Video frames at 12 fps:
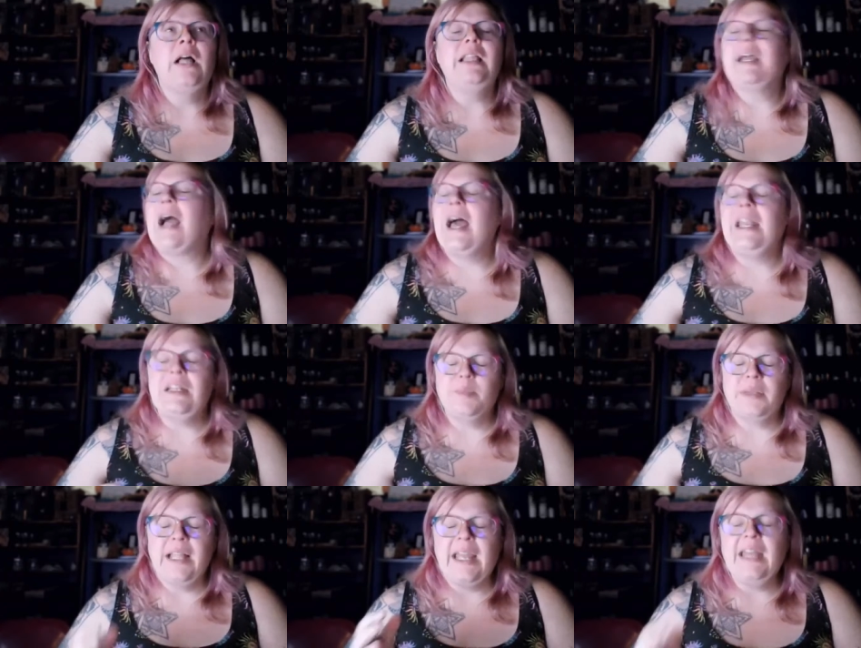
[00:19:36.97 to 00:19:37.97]
Like, I didn't
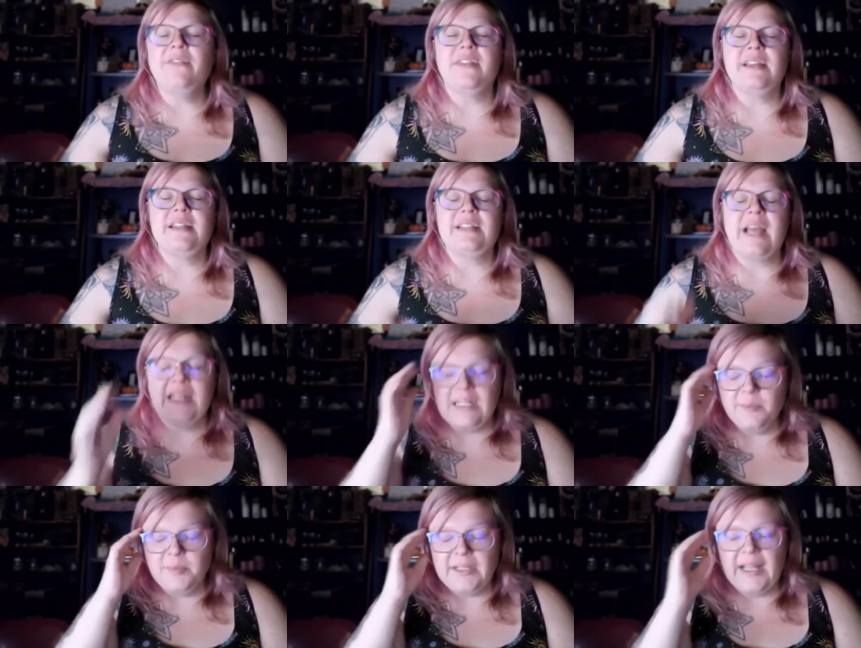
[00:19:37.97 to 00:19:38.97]
plan for this. I
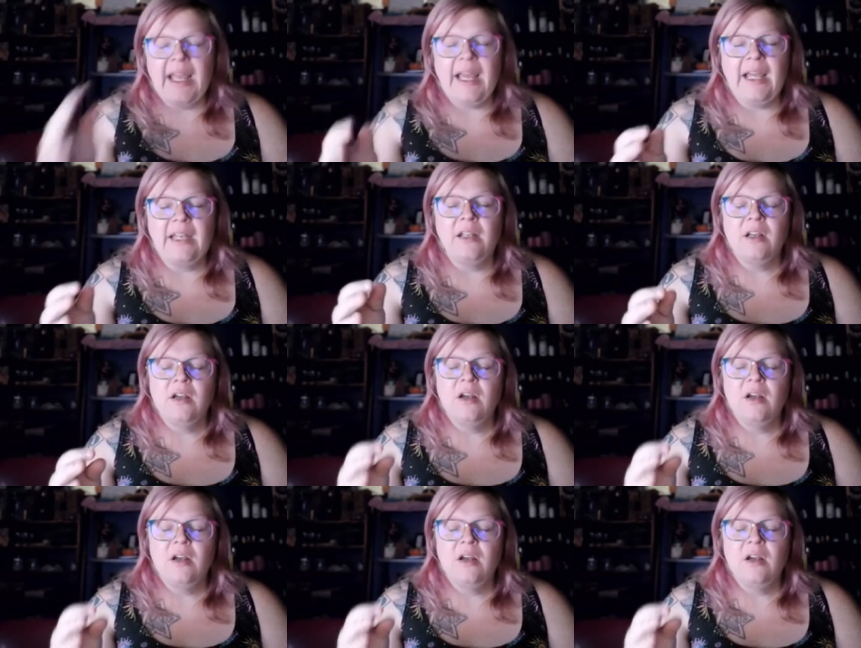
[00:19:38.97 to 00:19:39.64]
didn't plan